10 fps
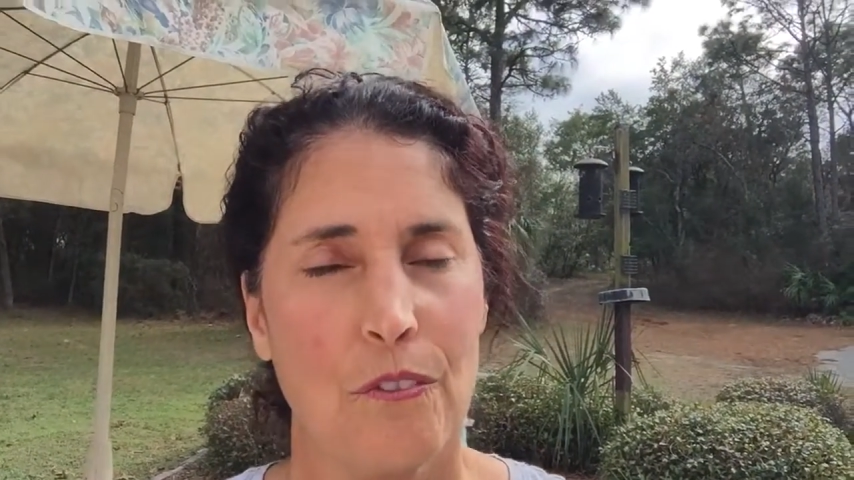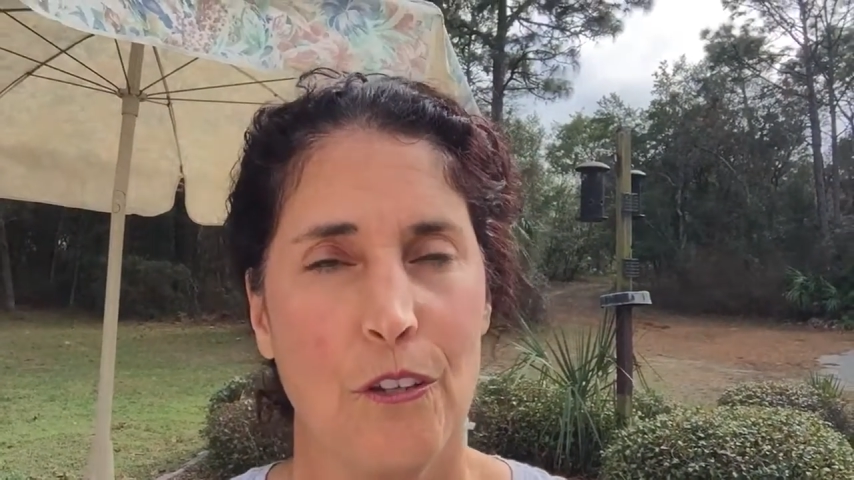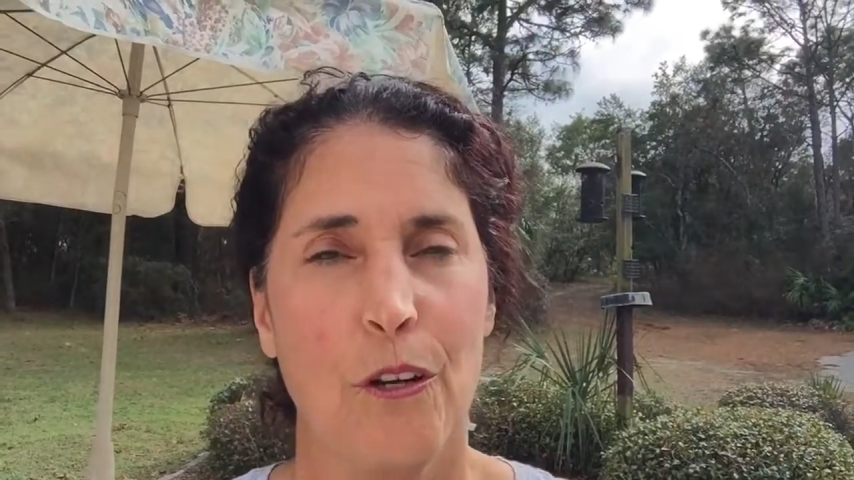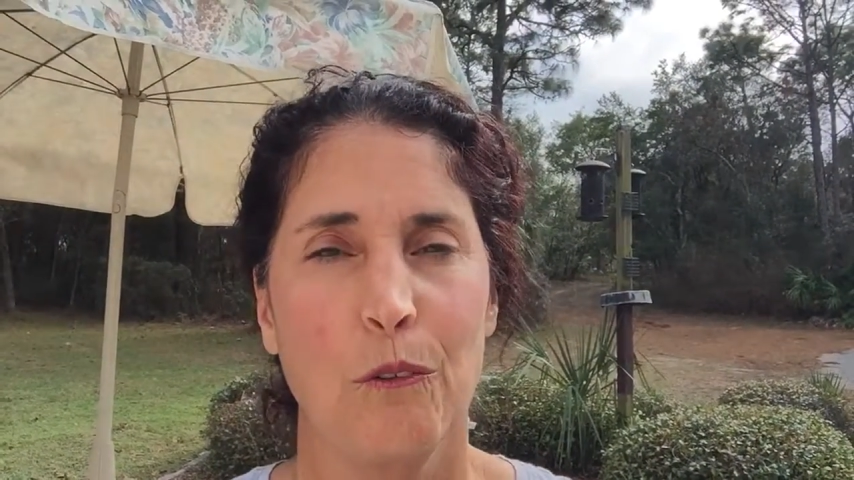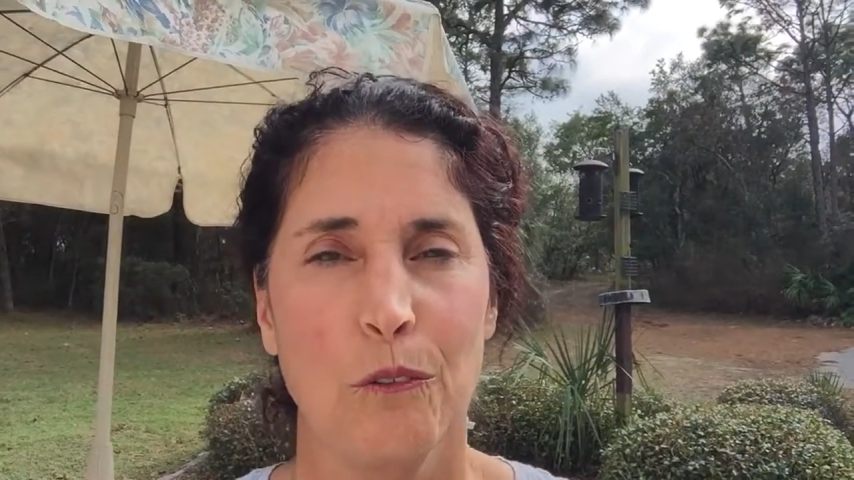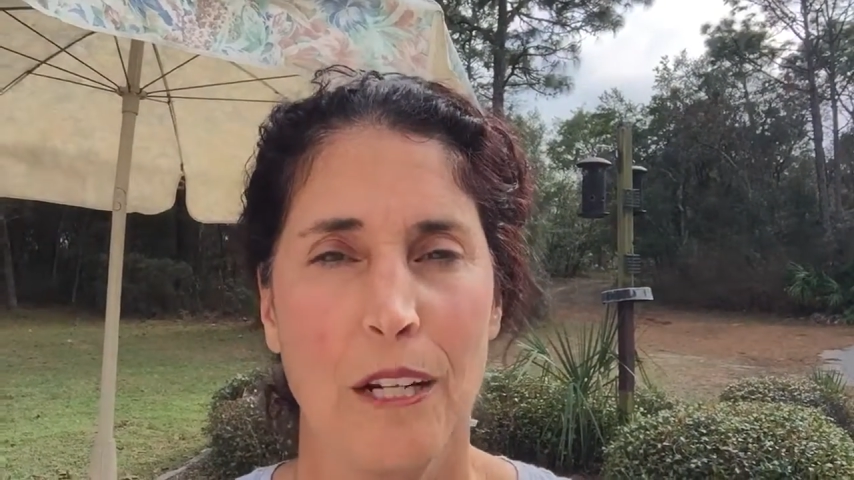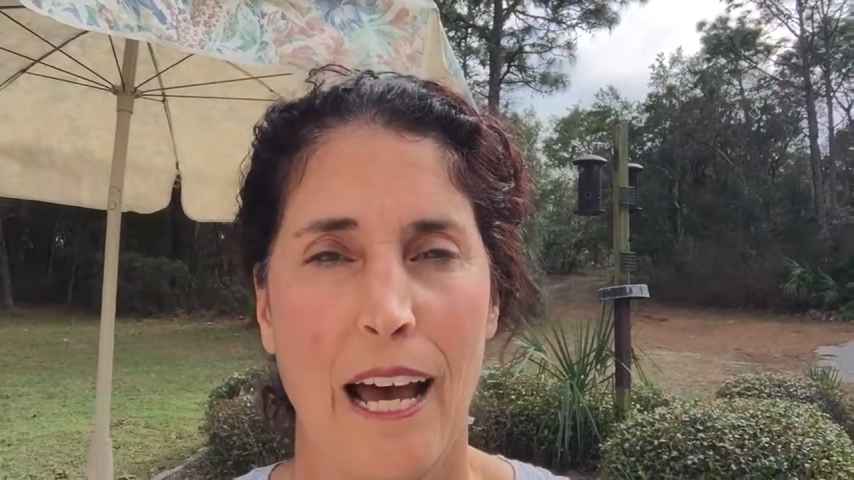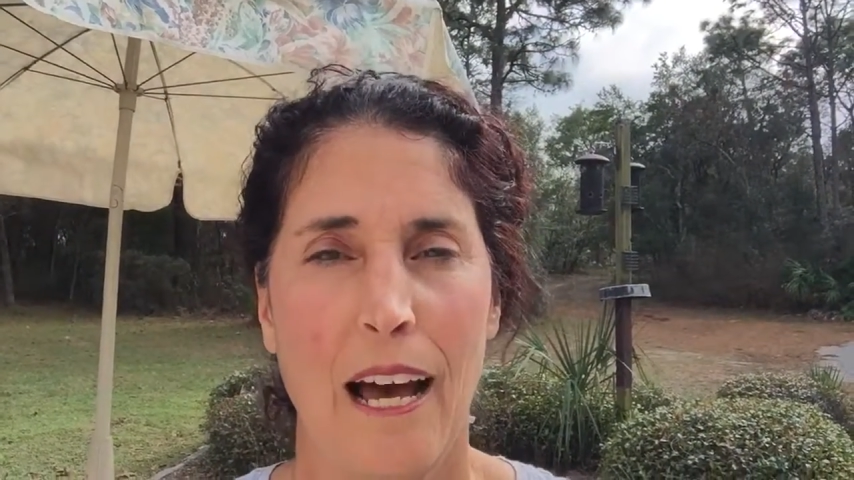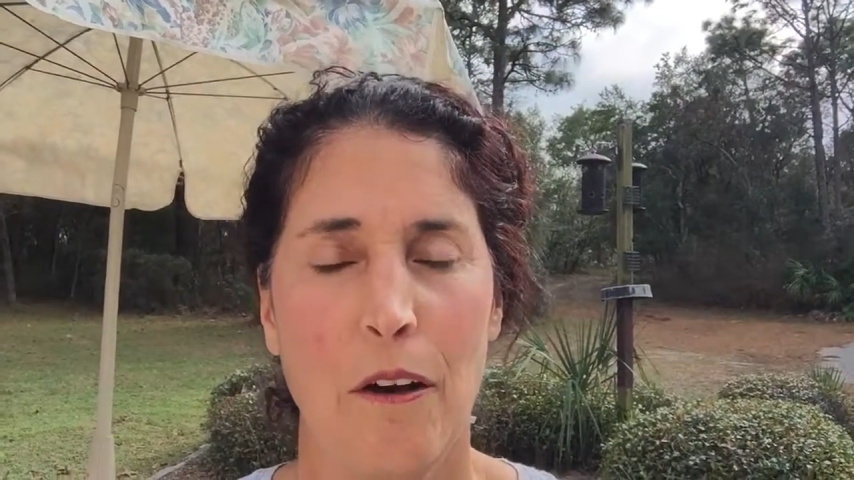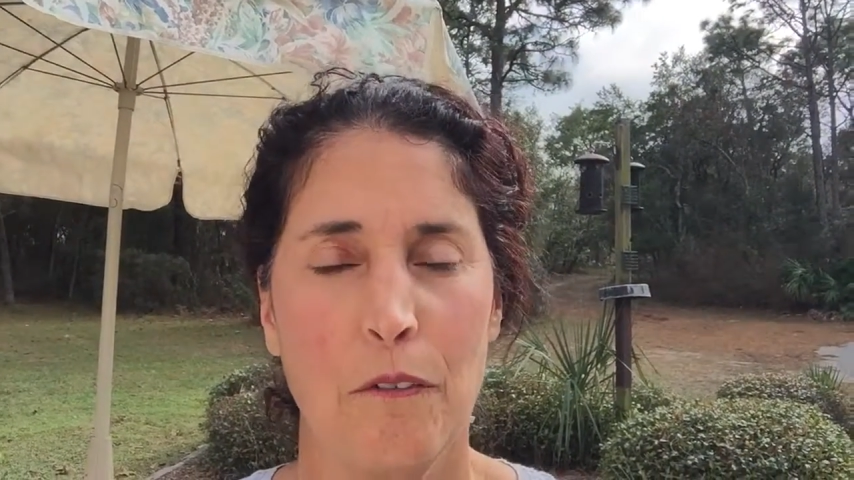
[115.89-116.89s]
you don't
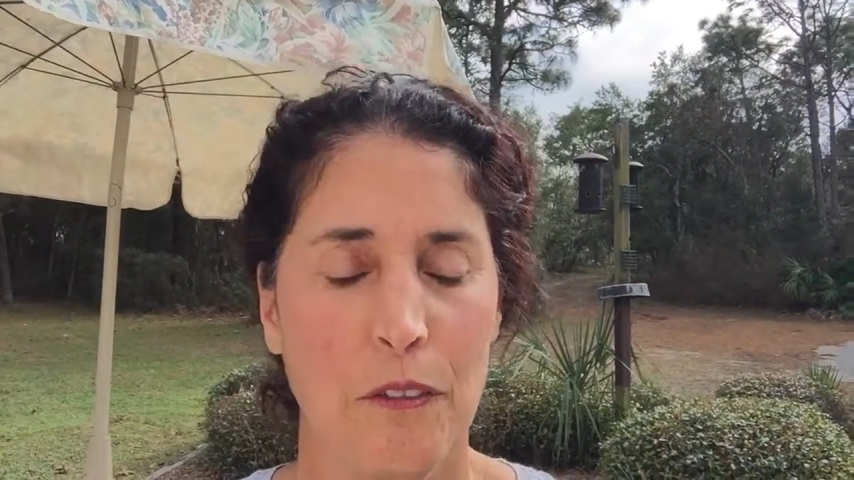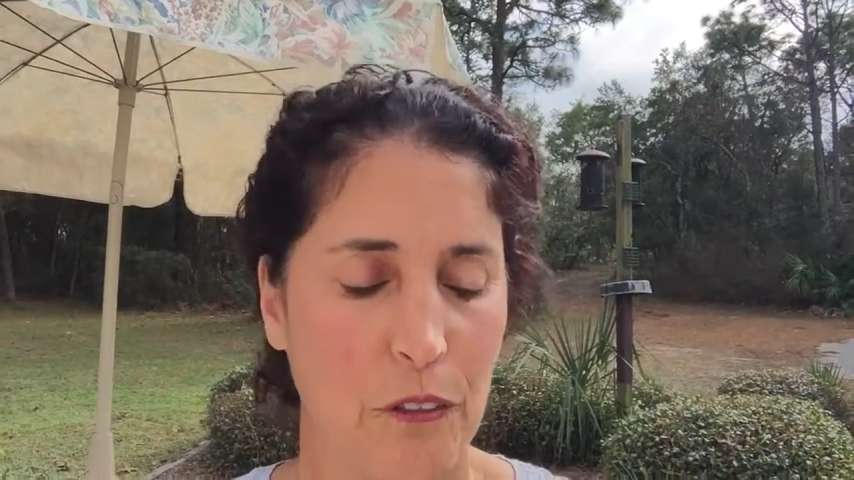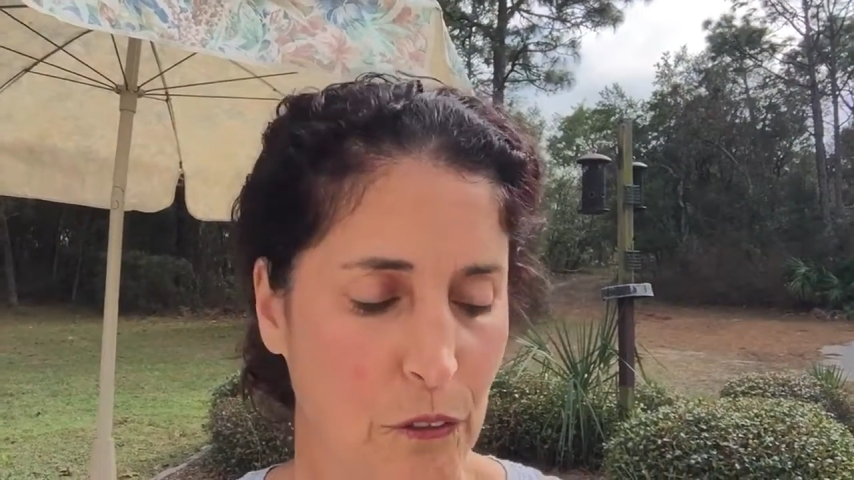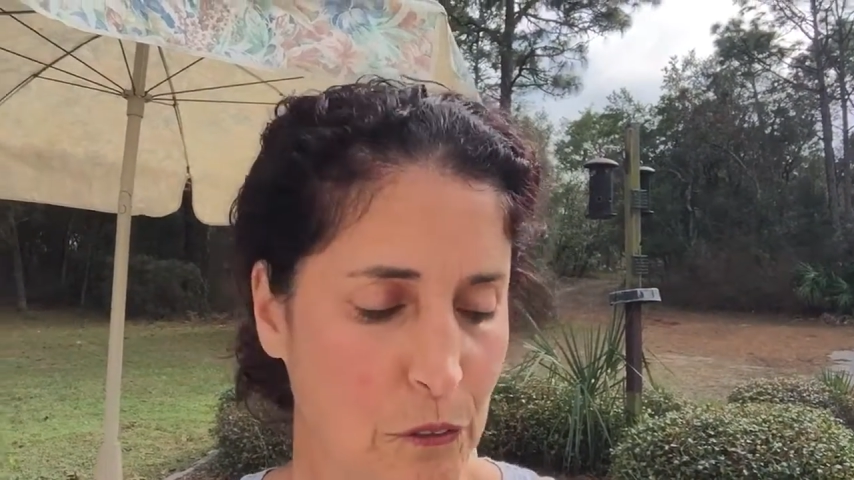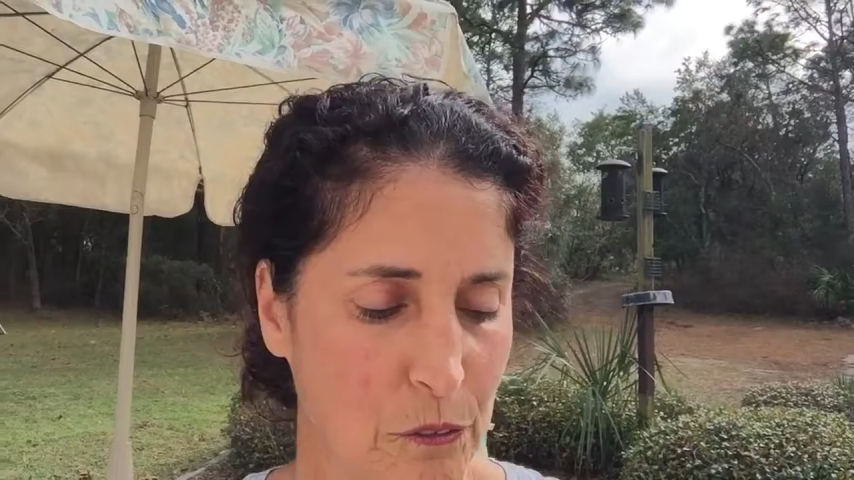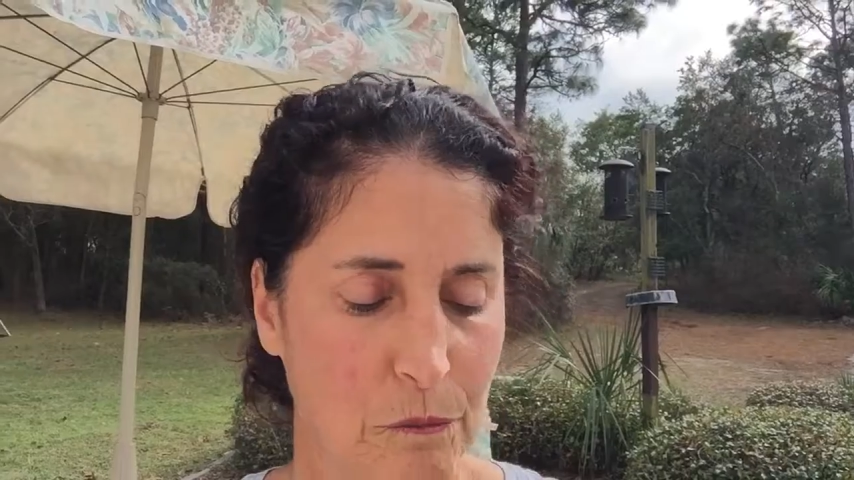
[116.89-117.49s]
have a little